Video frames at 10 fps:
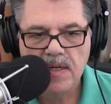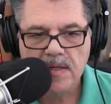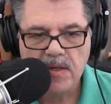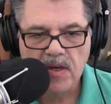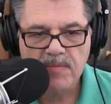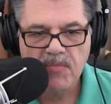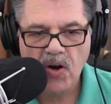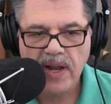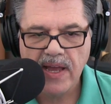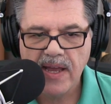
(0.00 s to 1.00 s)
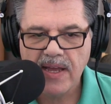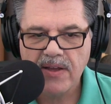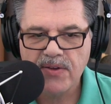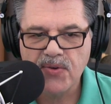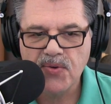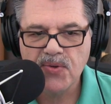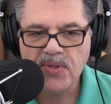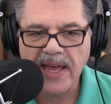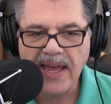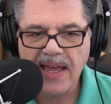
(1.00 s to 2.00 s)
Good morning, cool
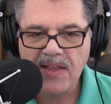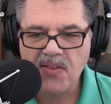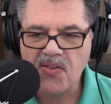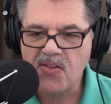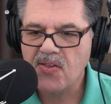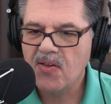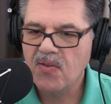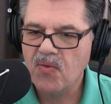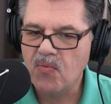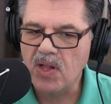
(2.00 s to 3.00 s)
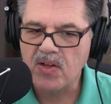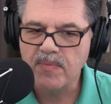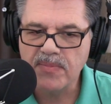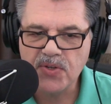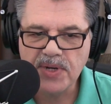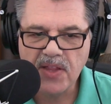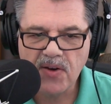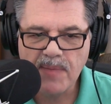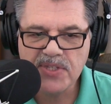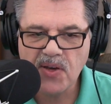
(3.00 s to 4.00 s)
heads. Welcome to another
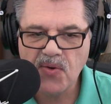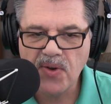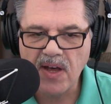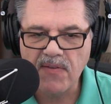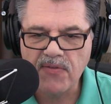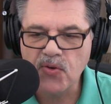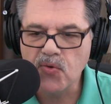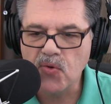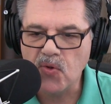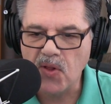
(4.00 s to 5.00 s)
episode of Cool